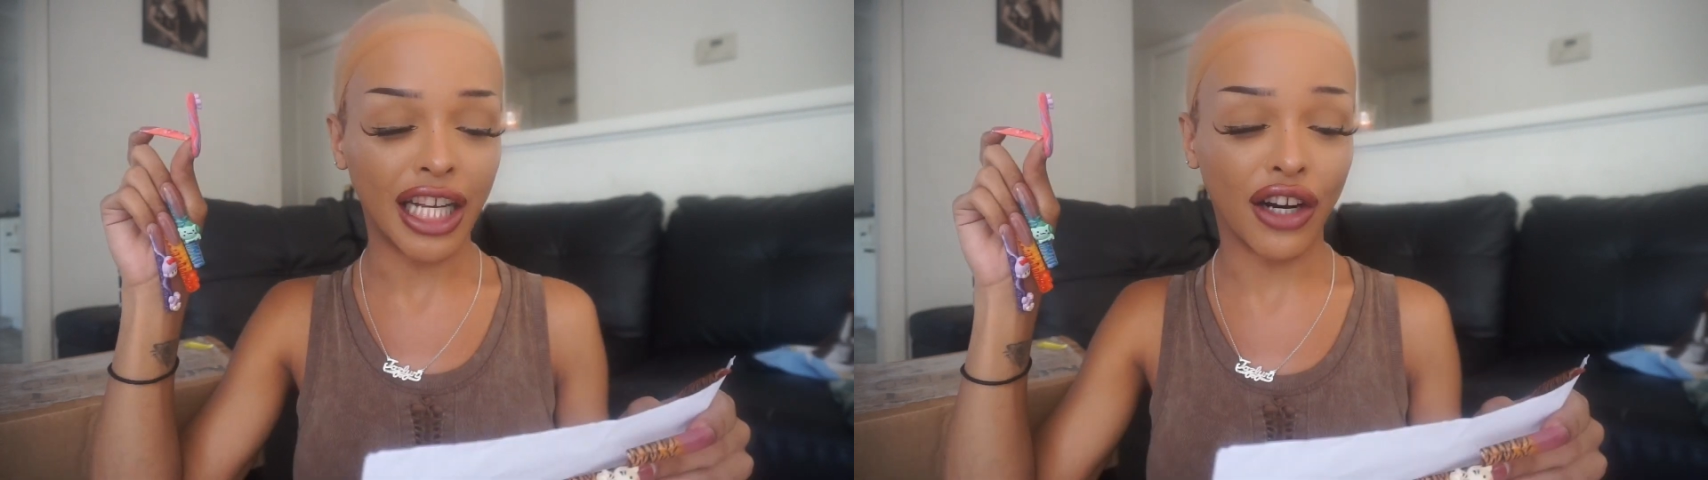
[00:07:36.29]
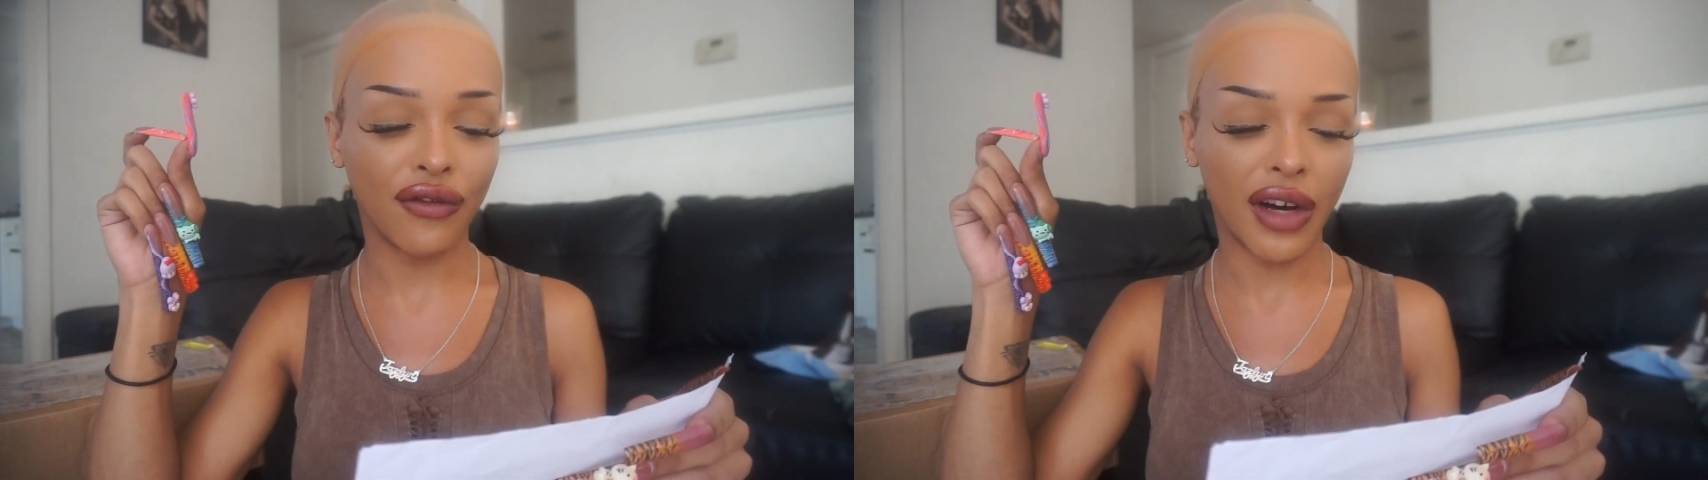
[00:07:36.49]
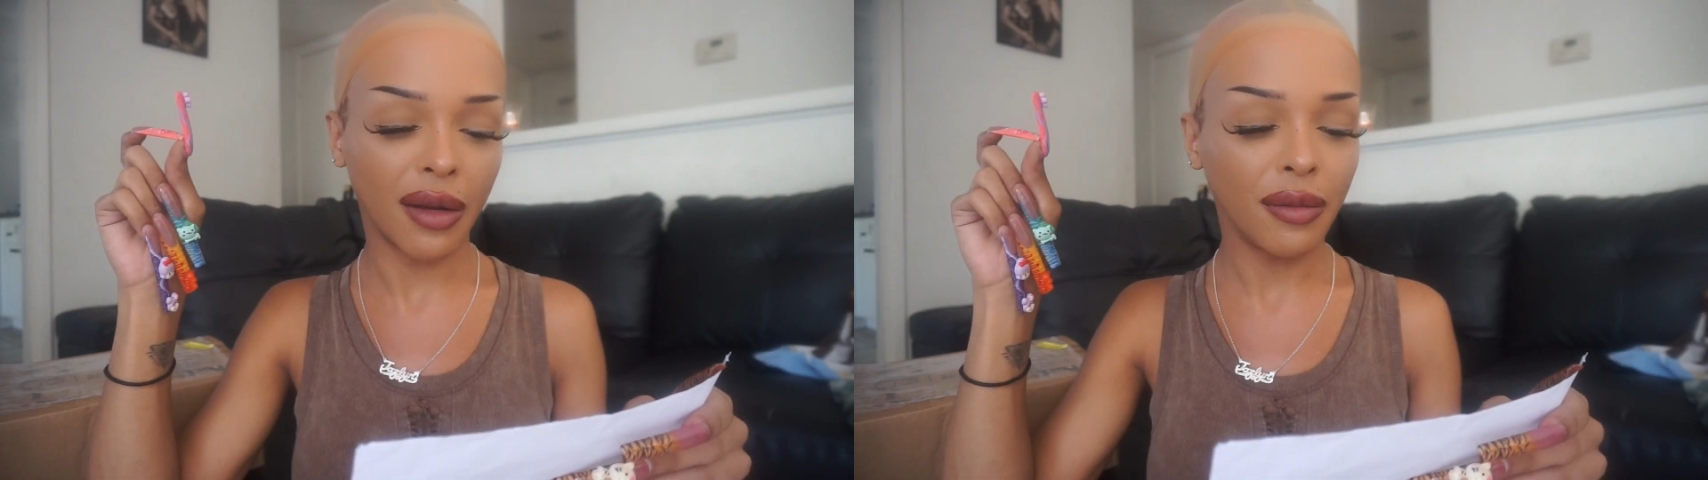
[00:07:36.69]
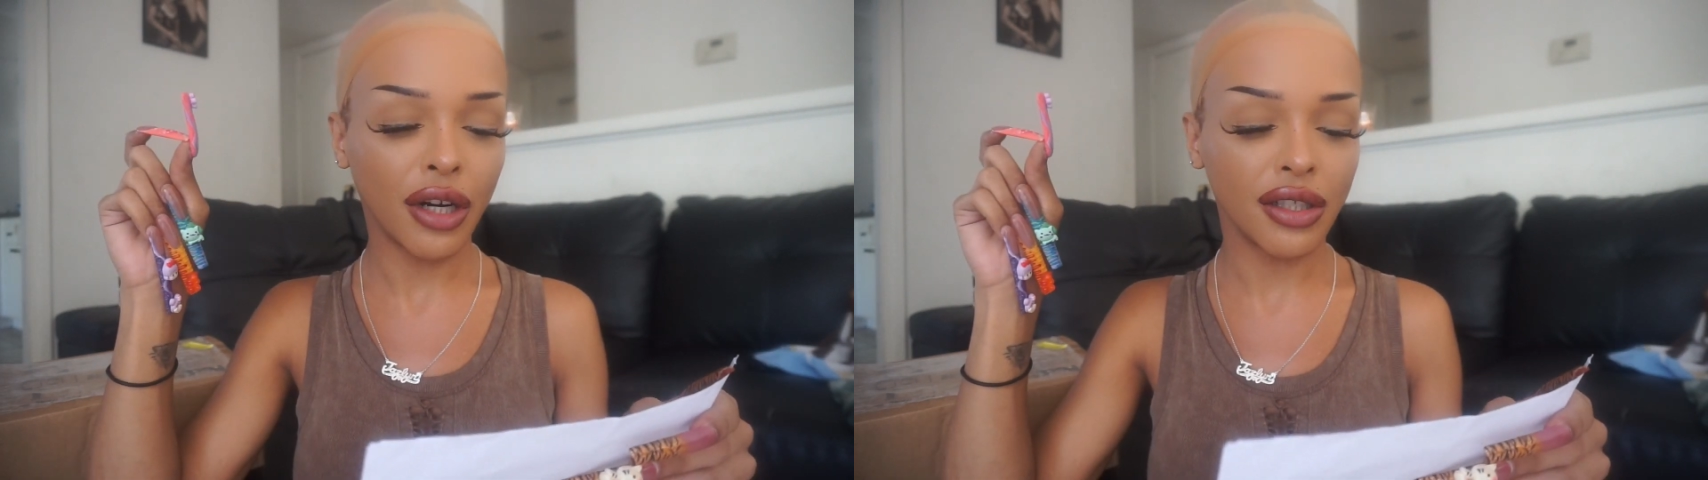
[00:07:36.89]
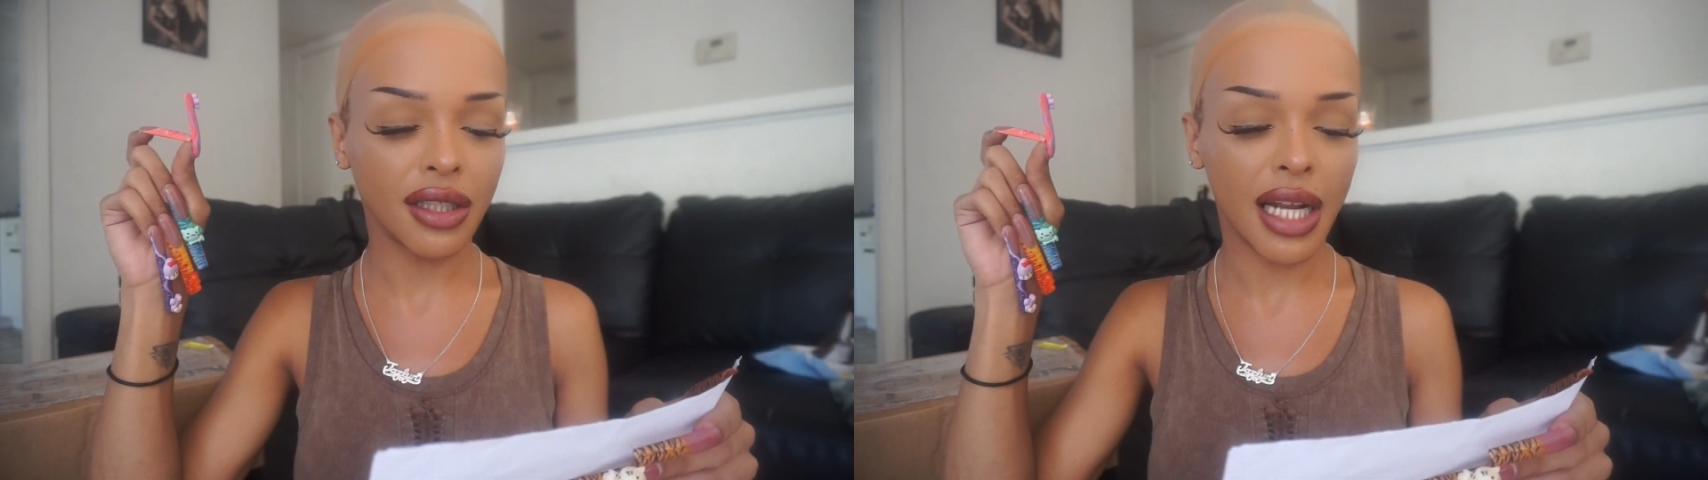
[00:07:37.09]
and your fun
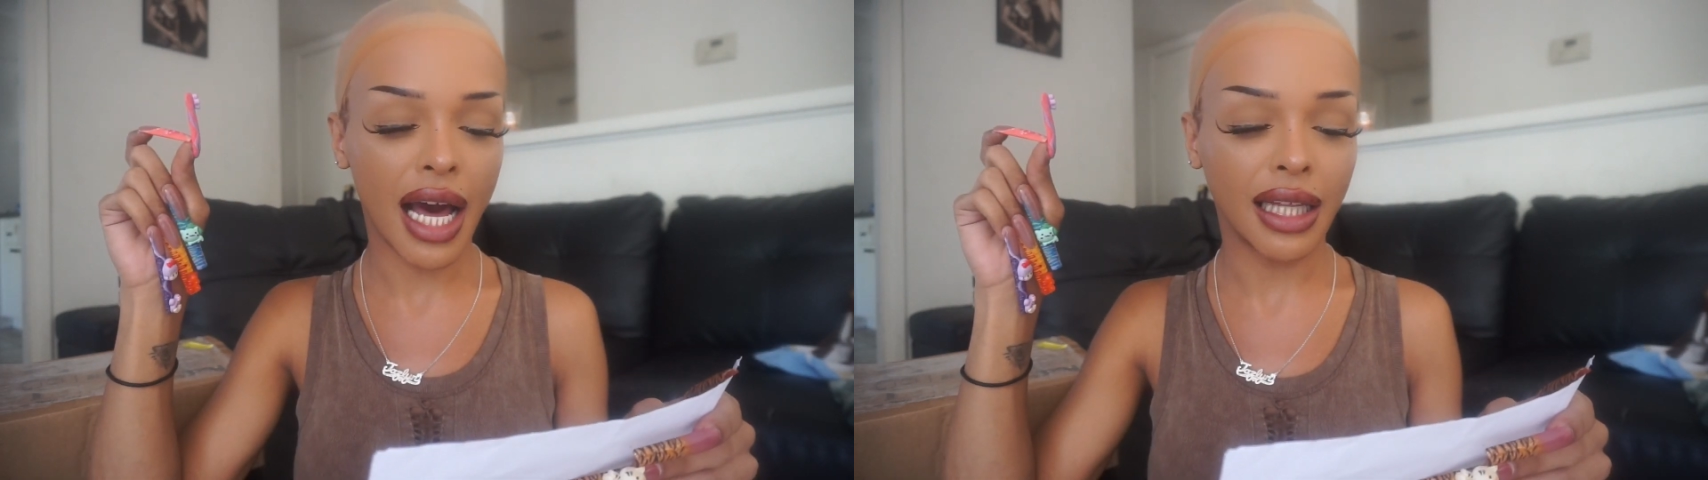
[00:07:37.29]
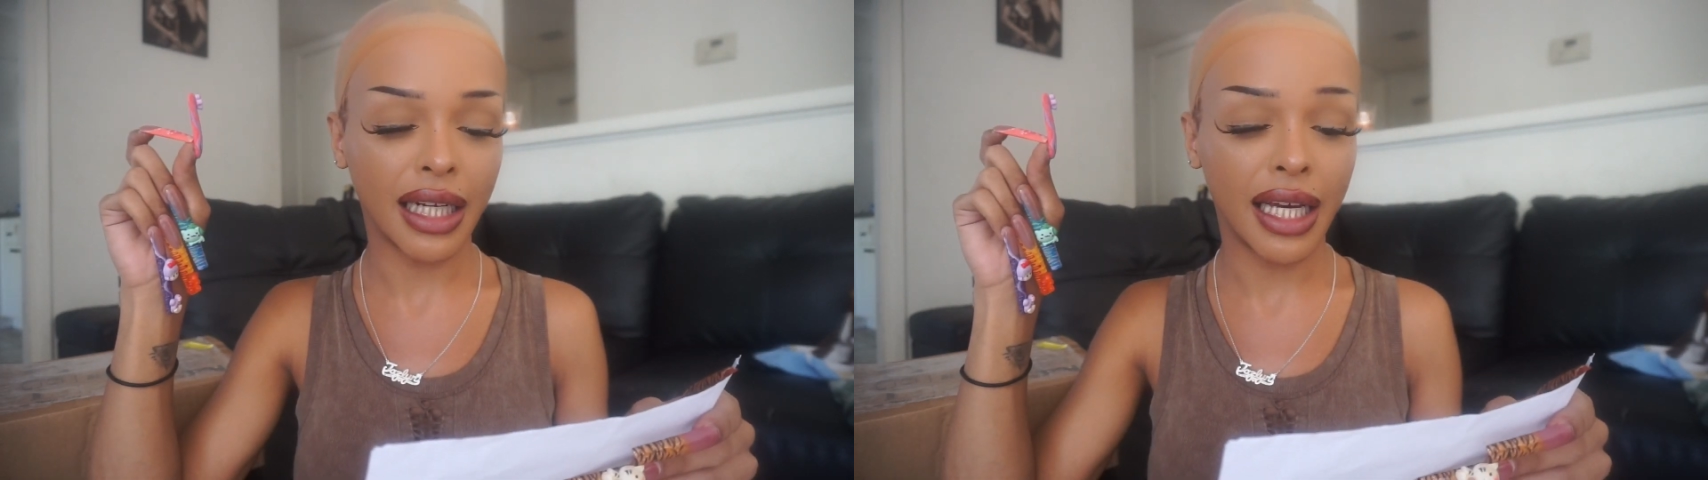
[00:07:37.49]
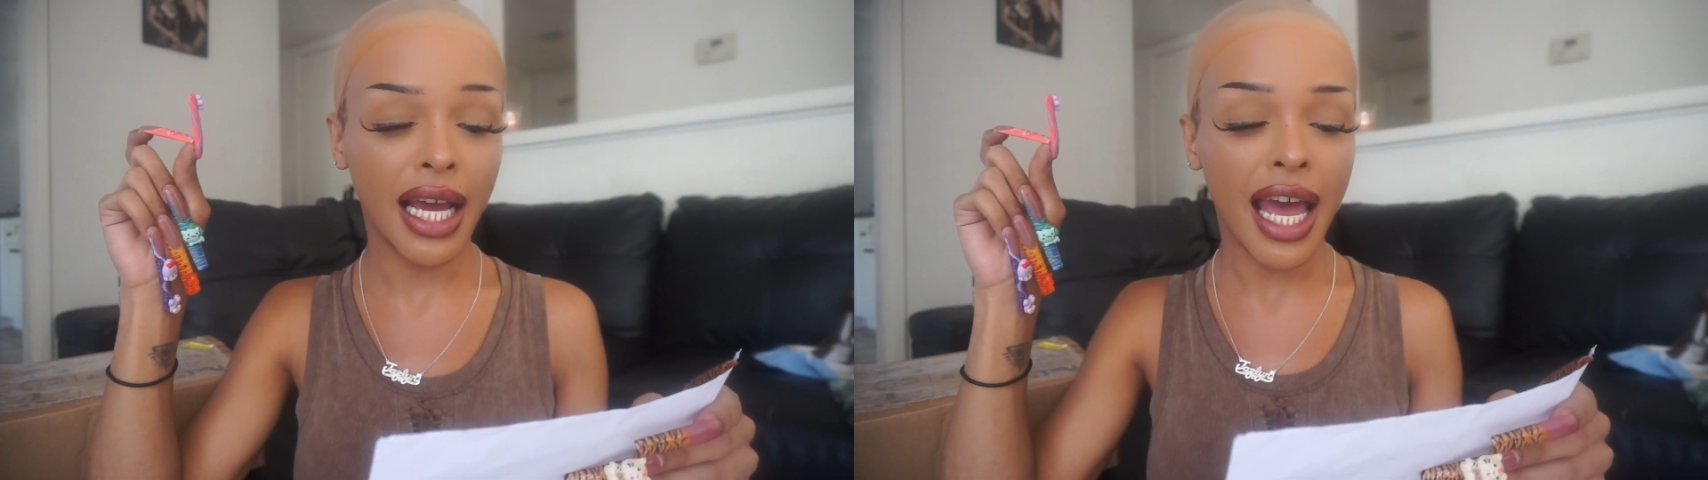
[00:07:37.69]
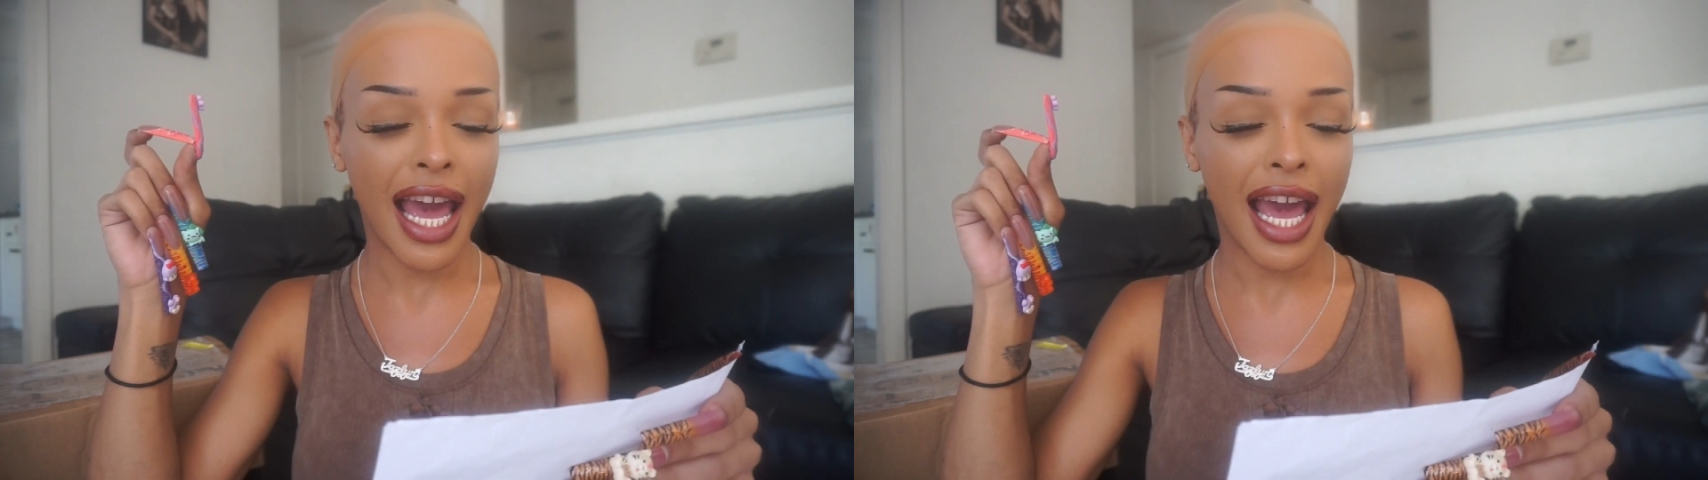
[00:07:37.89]
personality